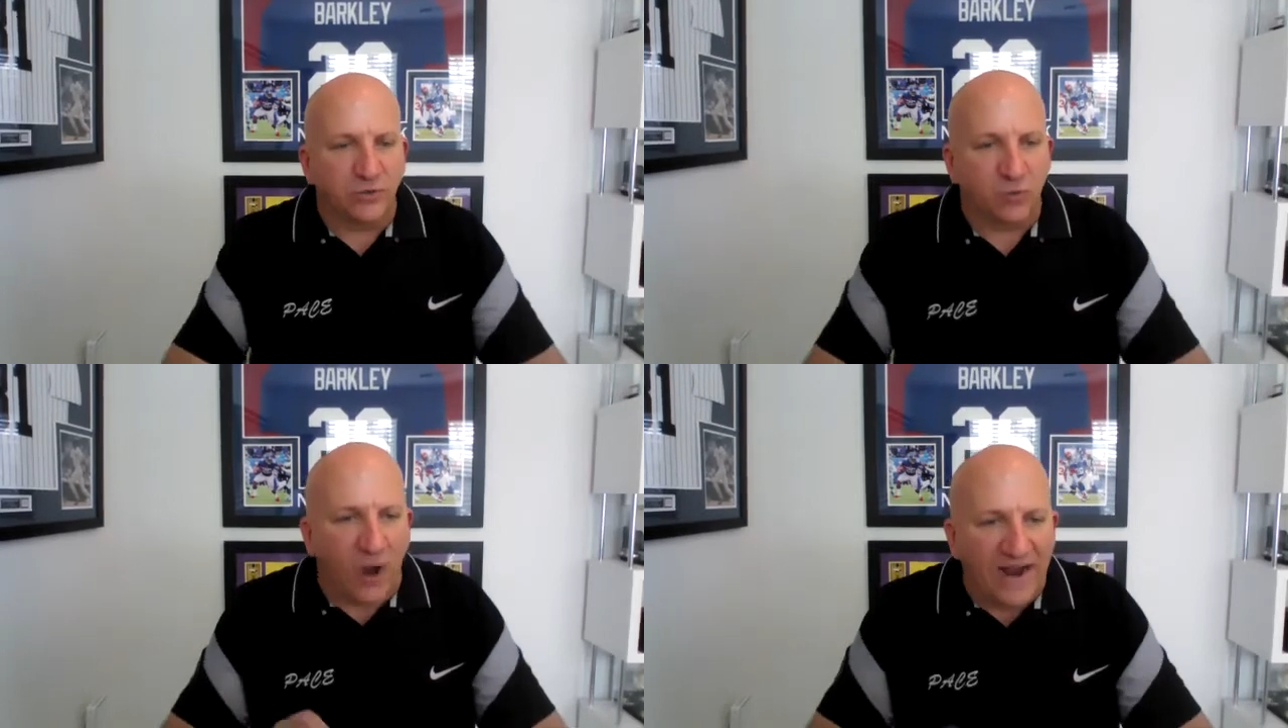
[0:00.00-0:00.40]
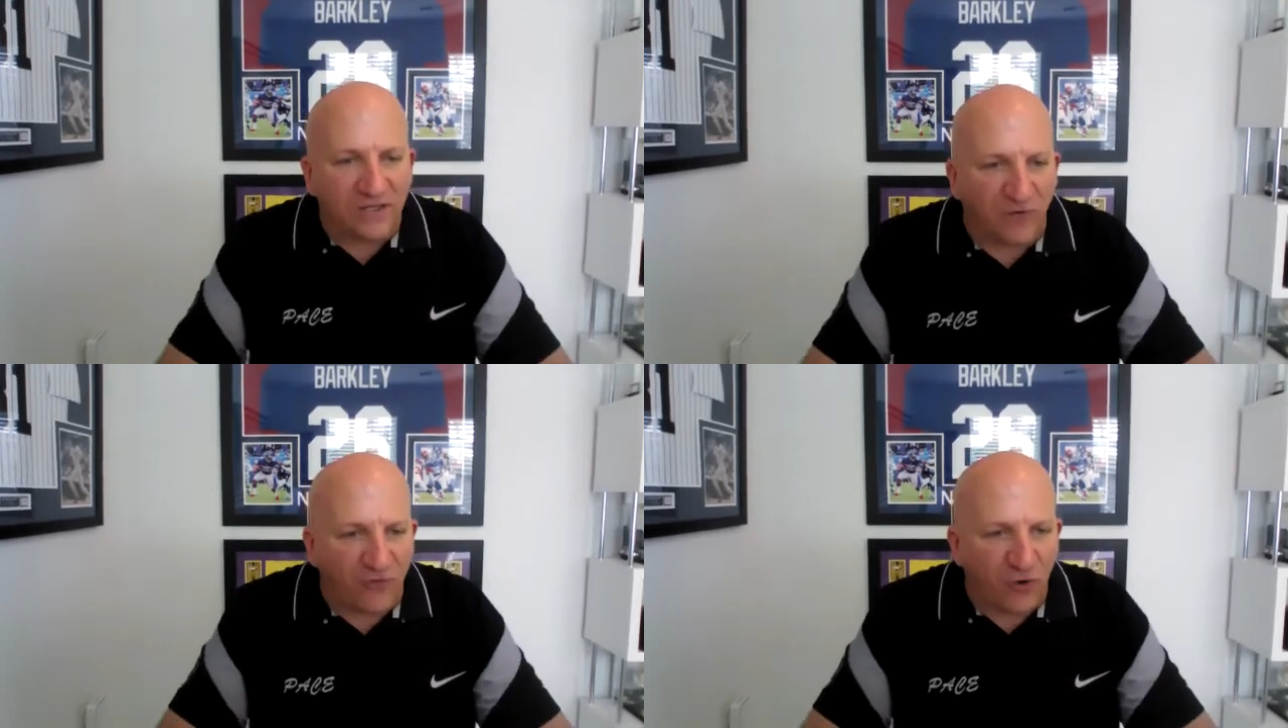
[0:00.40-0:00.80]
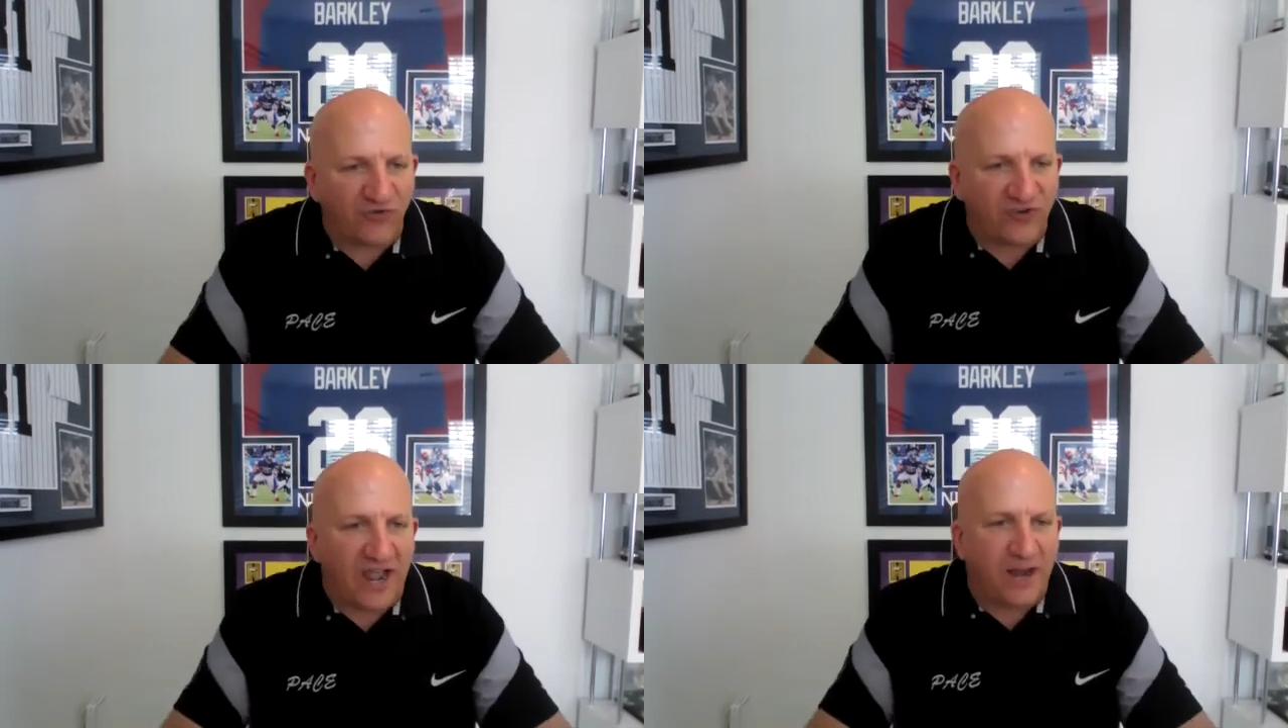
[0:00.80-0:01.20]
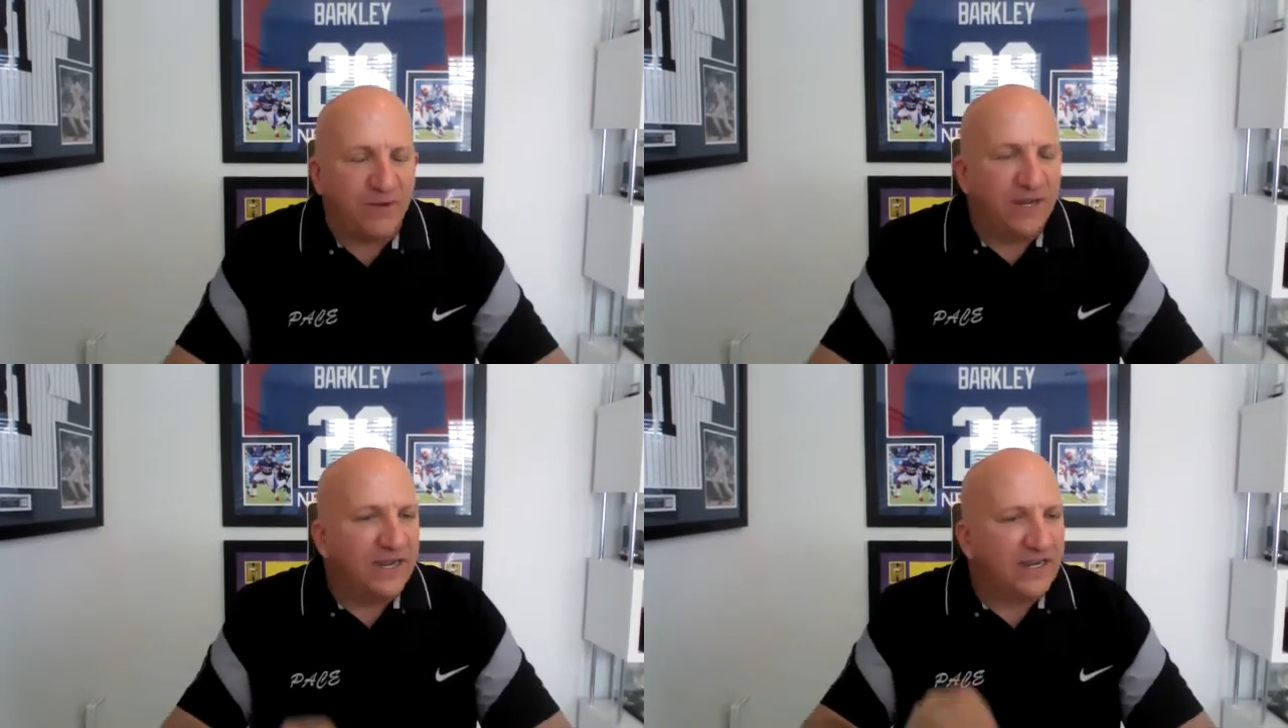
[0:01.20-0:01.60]
right the first
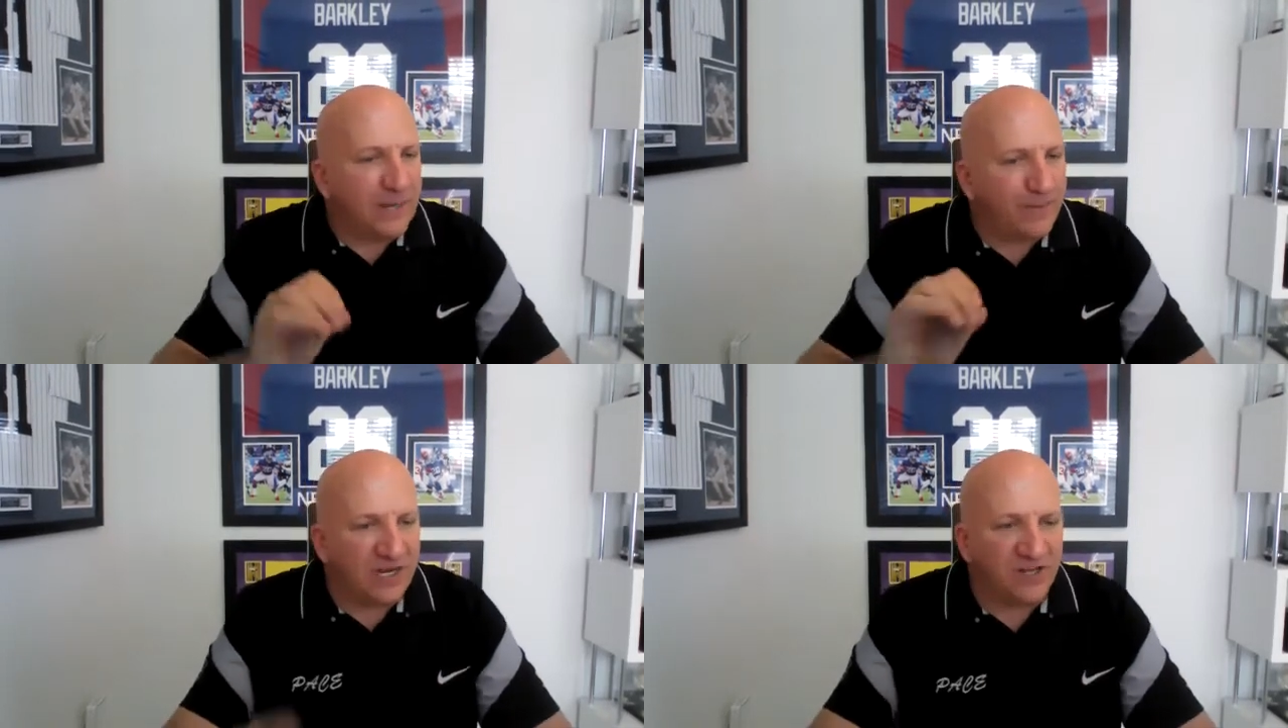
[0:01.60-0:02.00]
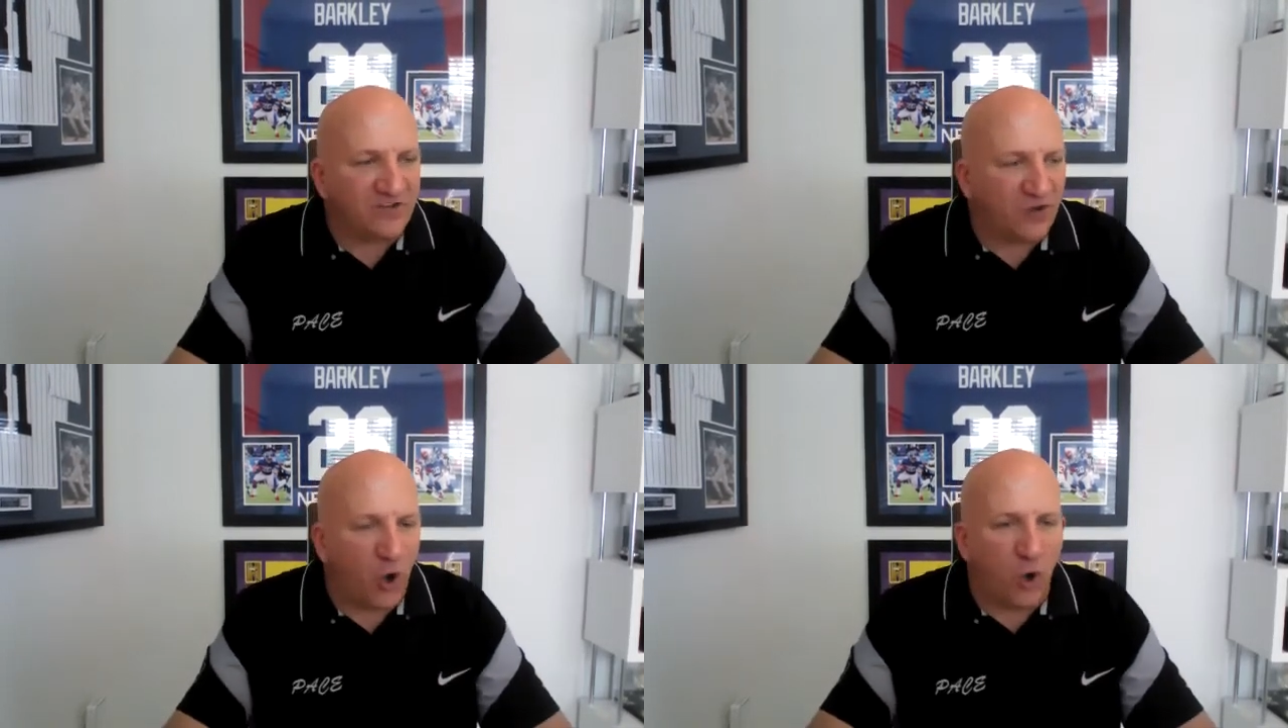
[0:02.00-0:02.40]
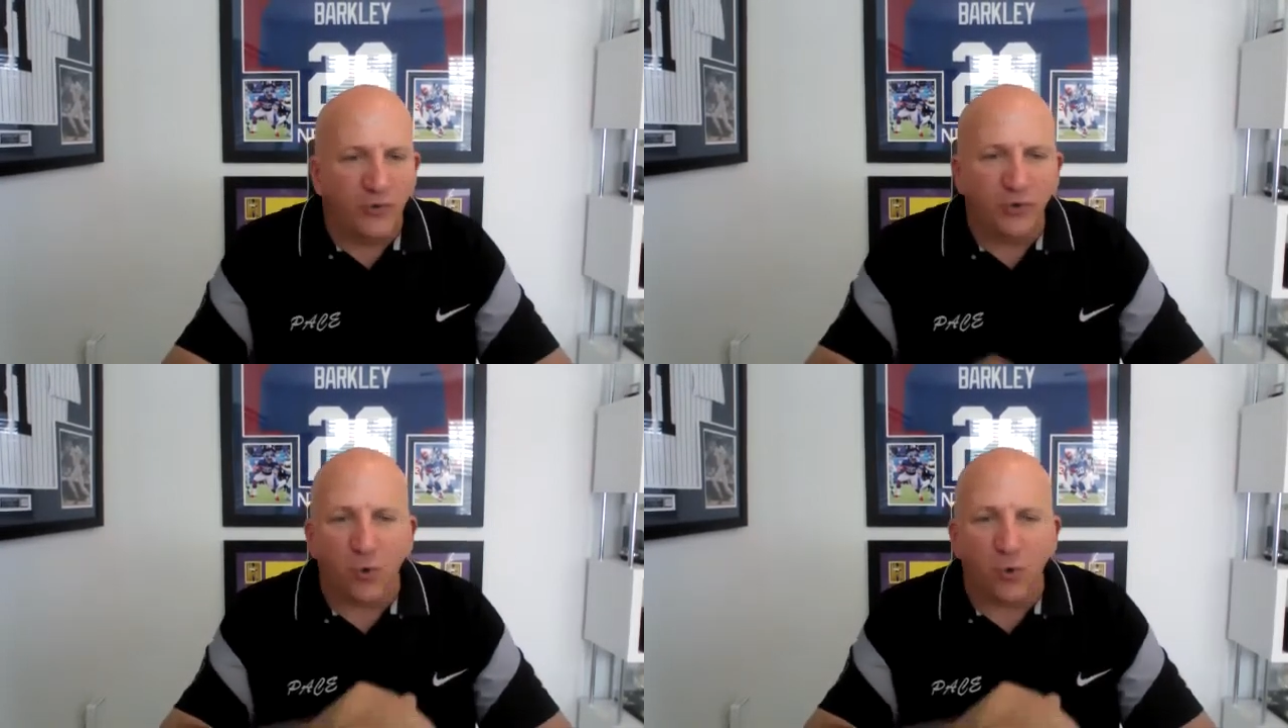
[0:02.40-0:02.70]
time, keeping it sold.